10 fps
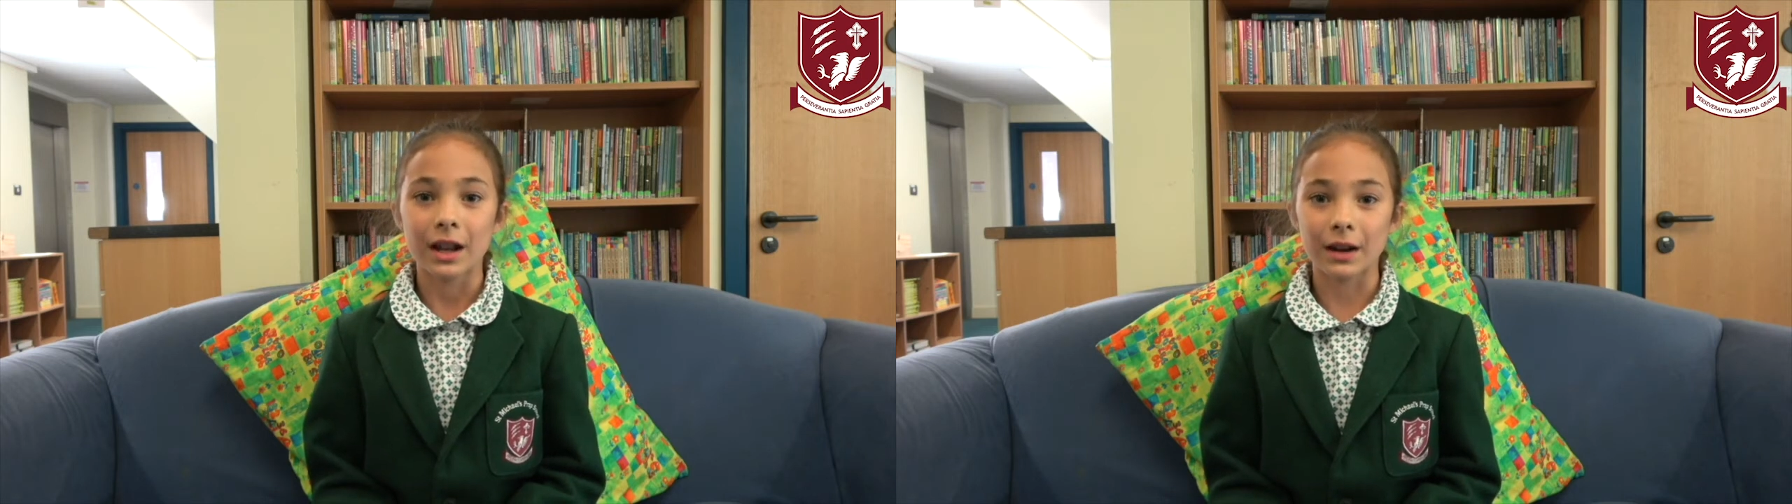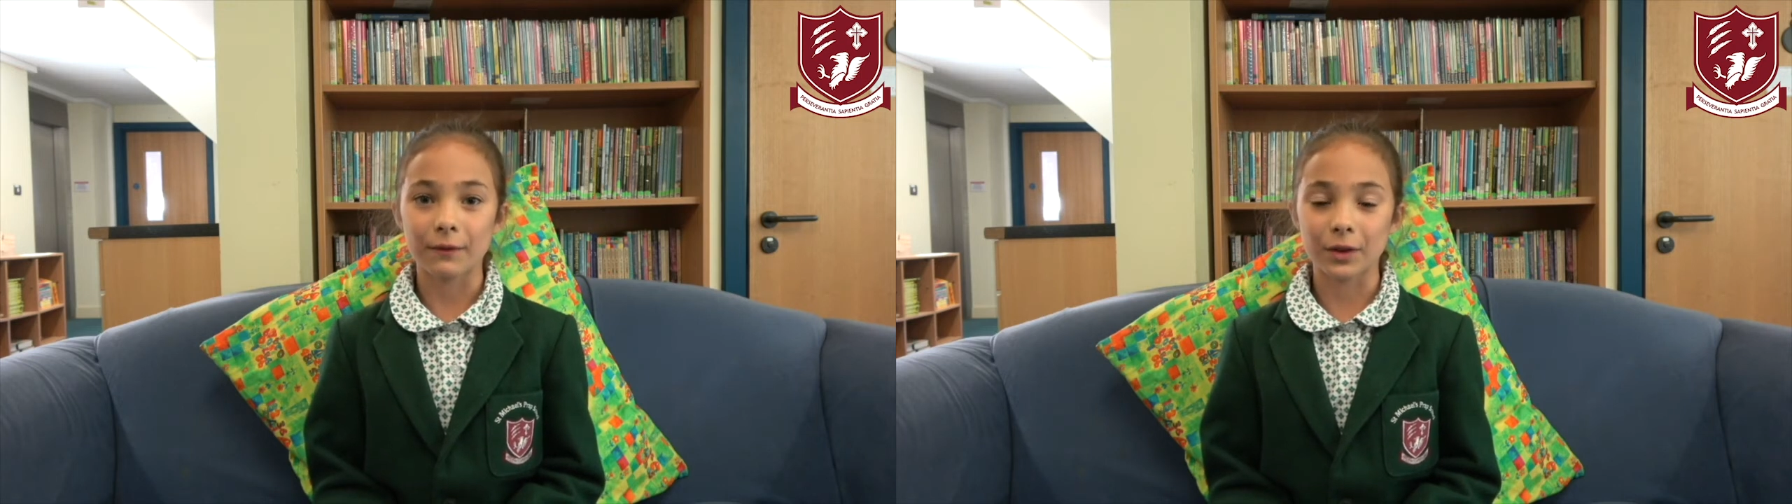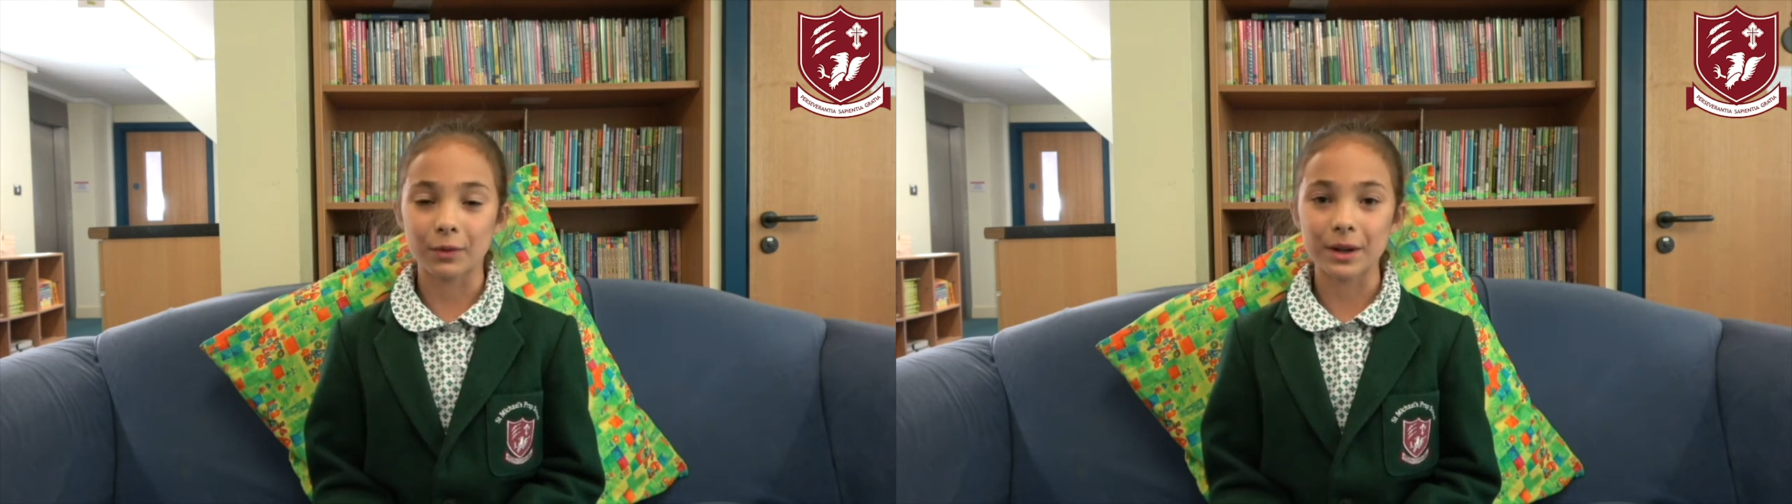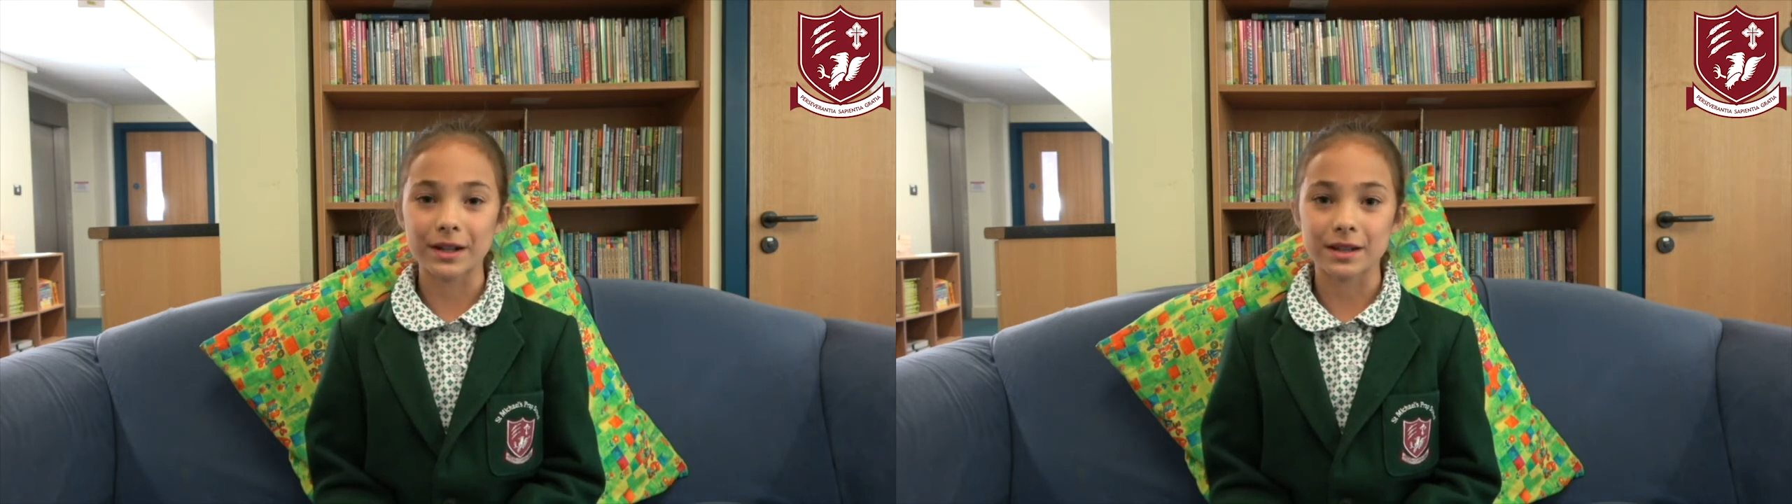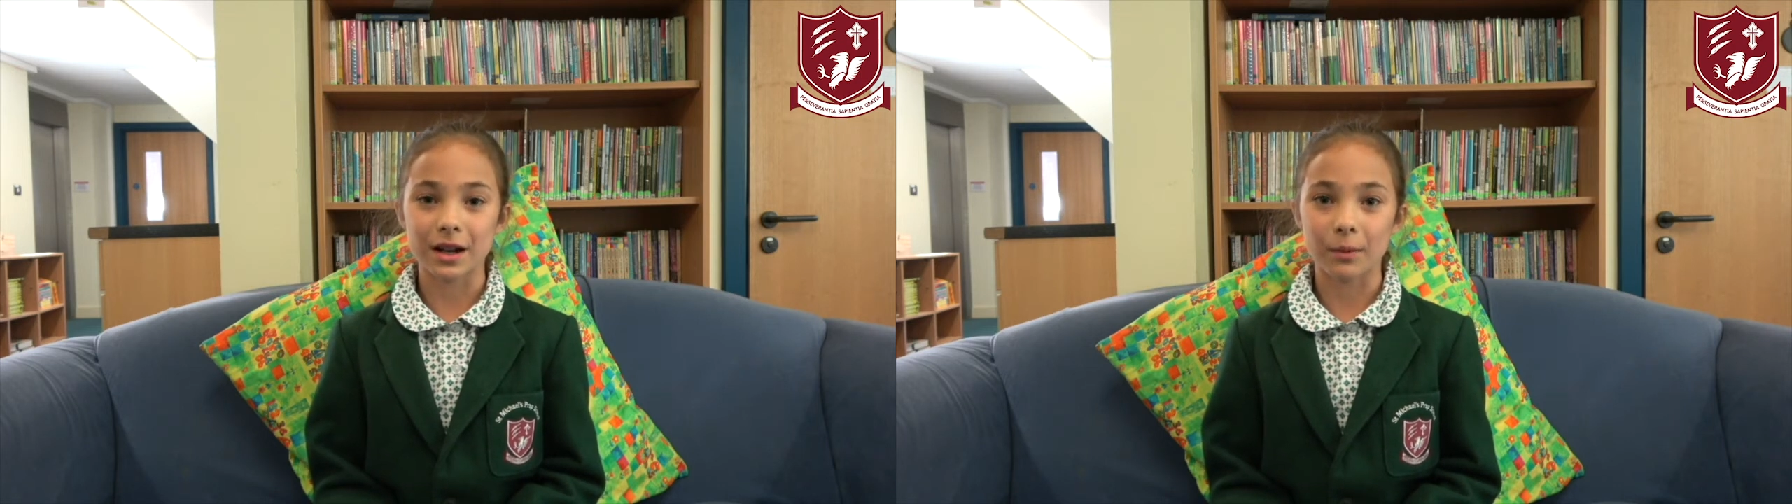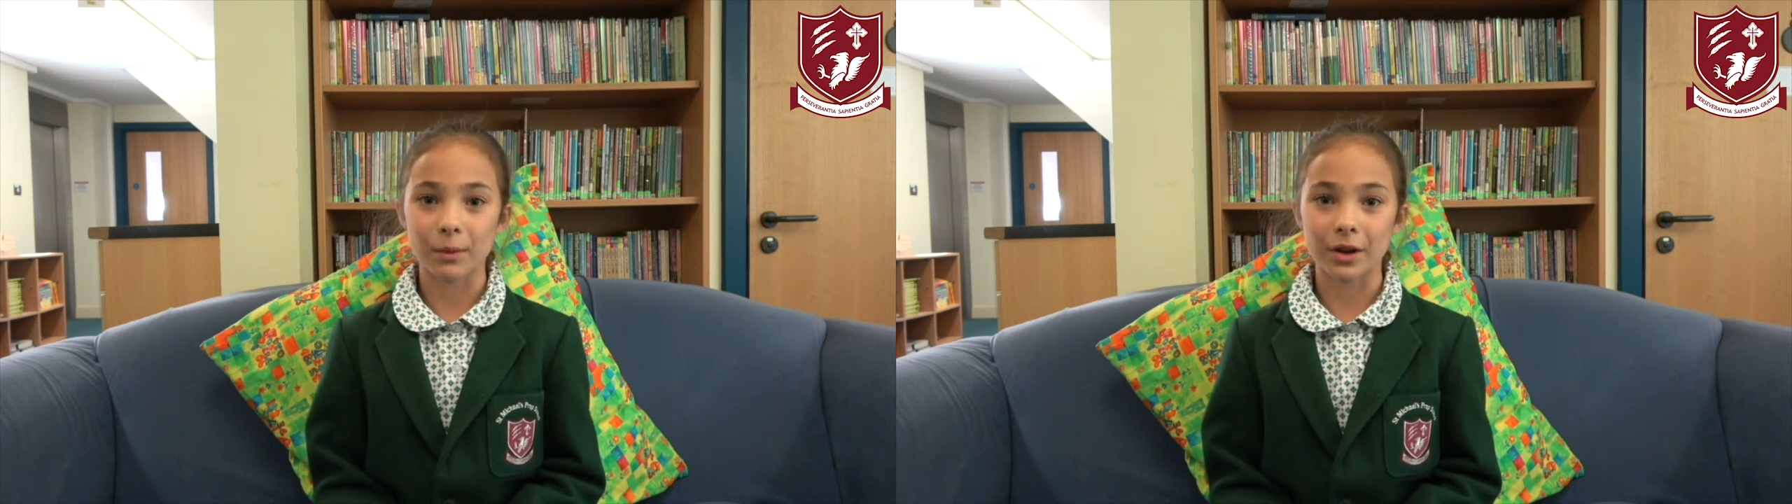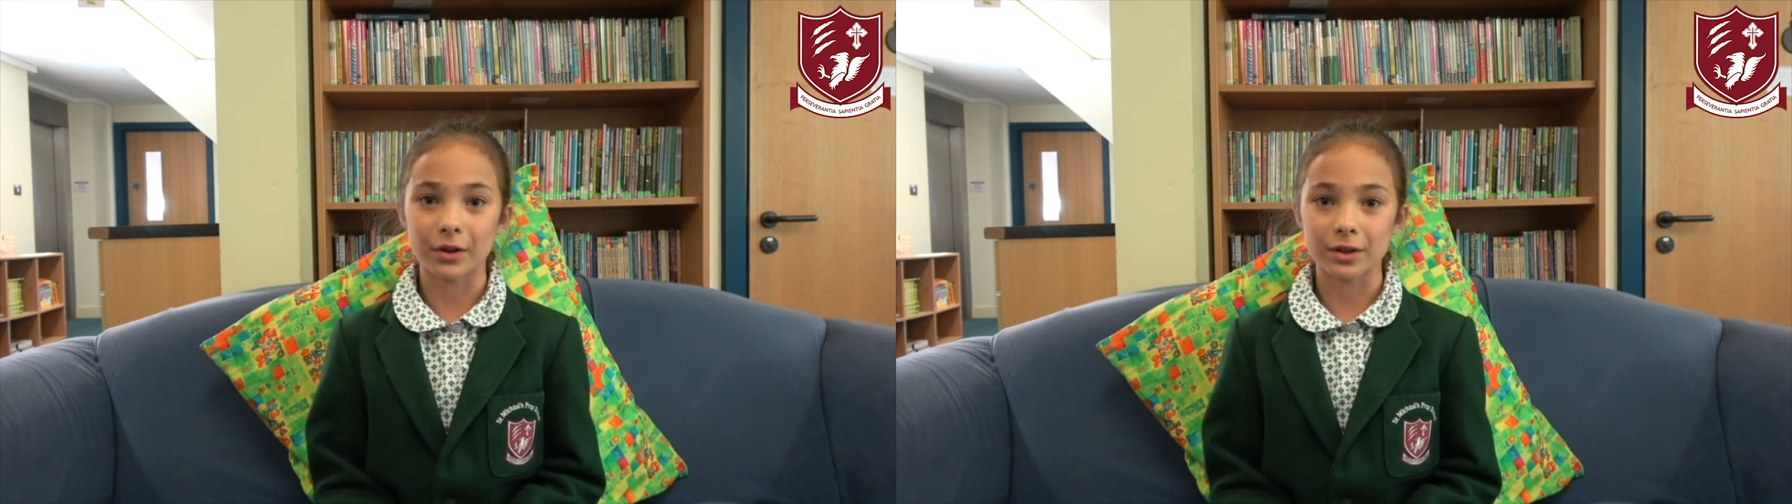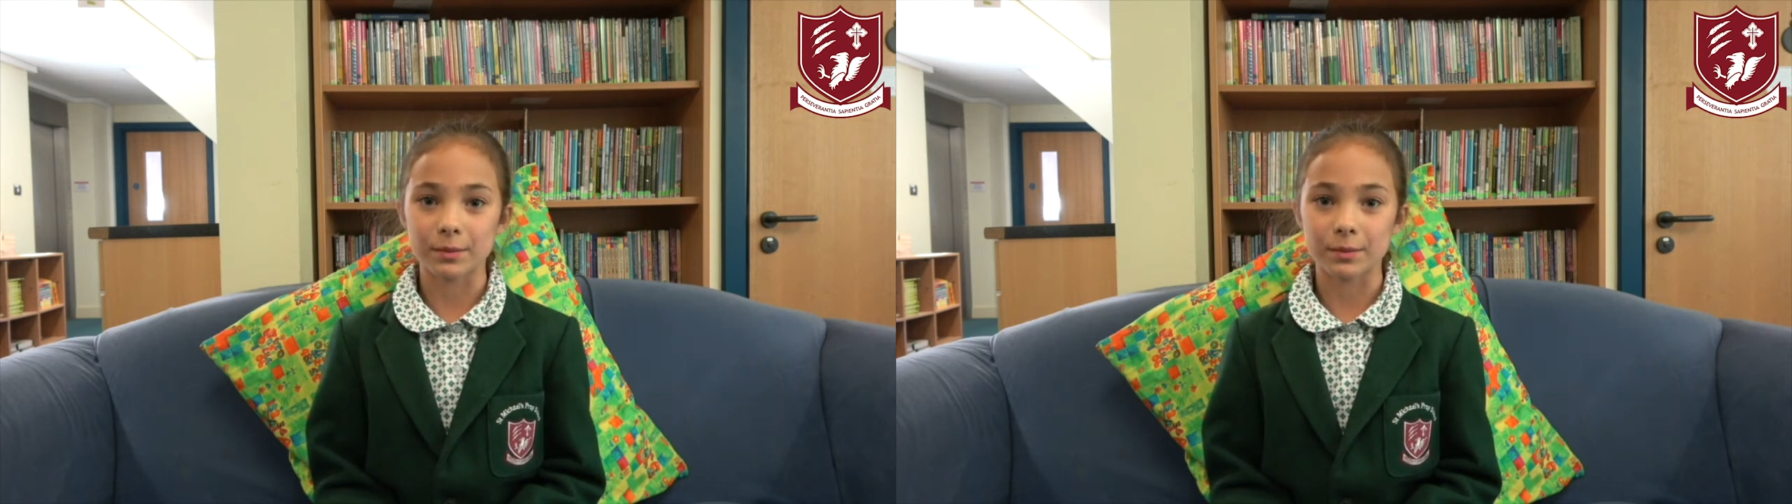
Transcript: in a few weeks' time, we're going